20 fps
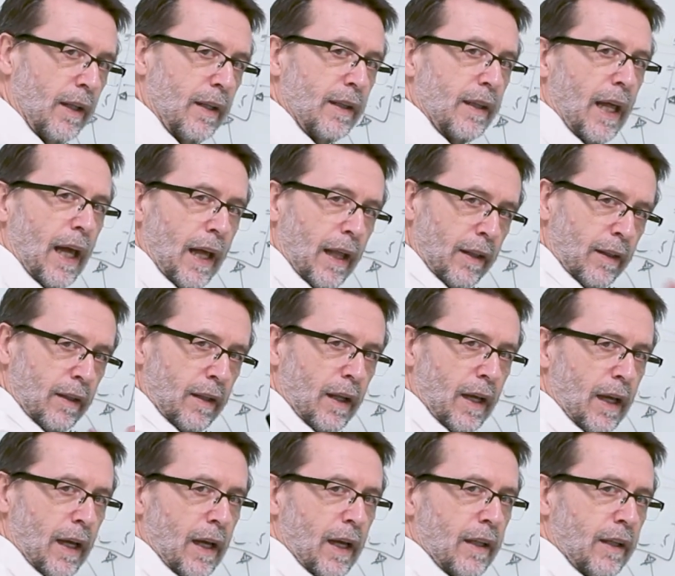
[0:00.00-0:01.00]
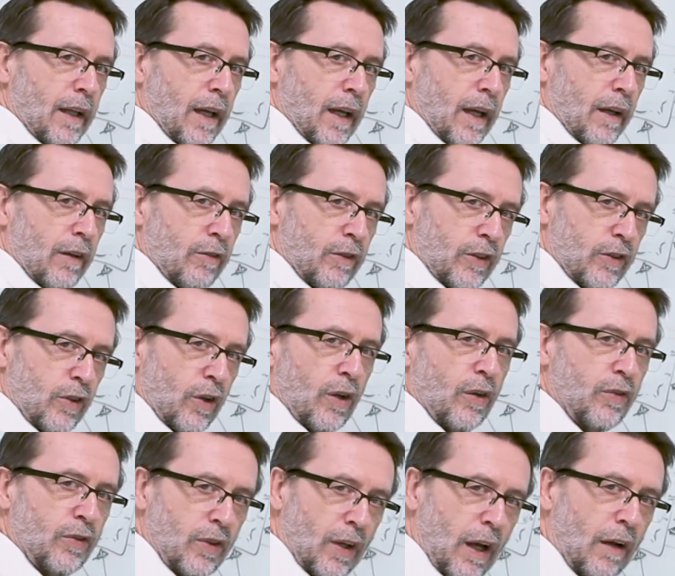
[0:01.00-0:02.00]
then the
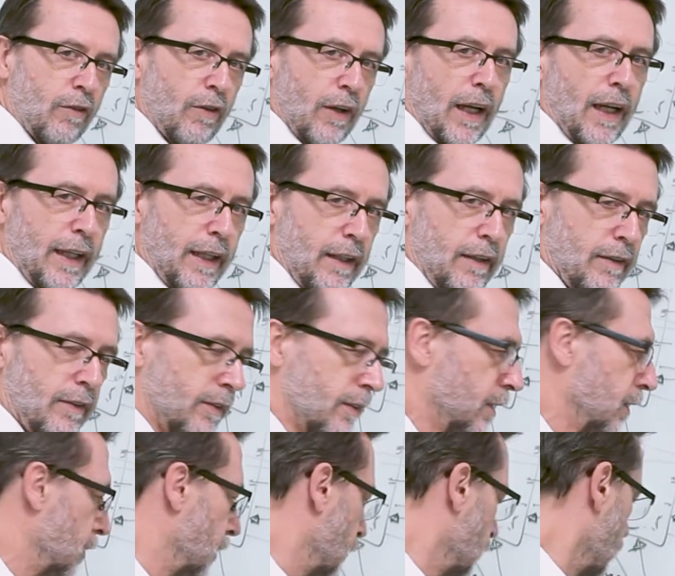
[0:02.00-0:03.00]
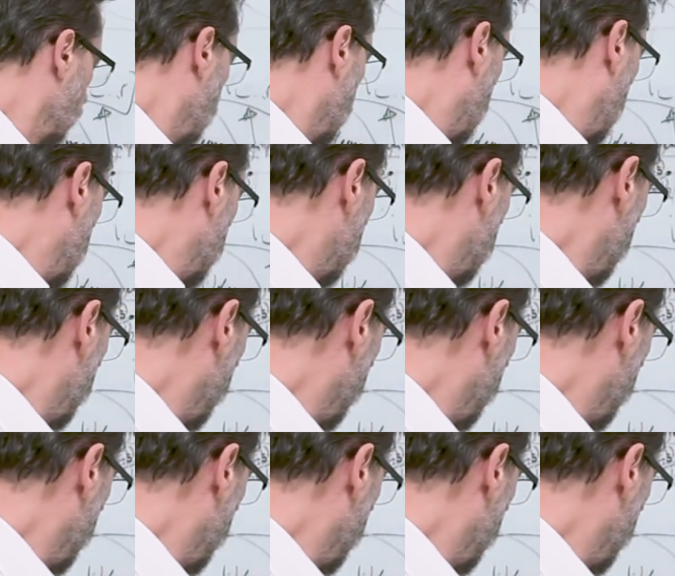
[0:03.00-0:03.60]
reserves are released. And they